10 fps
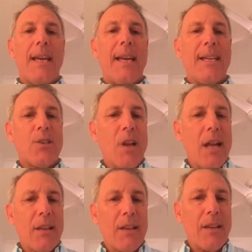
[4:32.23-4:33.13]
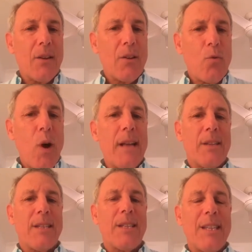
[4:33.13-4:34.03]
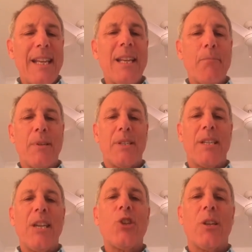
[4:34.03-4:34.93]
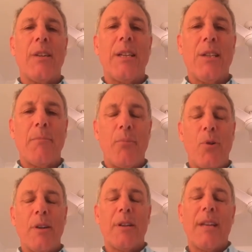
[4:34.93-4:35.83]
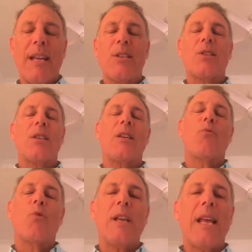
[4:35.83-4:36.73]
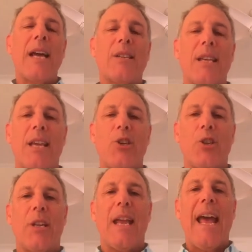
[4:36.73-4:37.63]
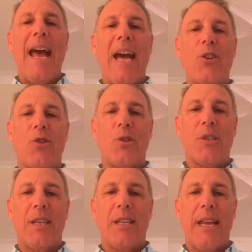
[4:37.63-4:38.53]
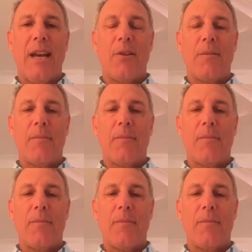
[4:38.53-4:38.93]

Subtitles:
It's not quite the sitting position that's important, it's the relaxation as you sit down.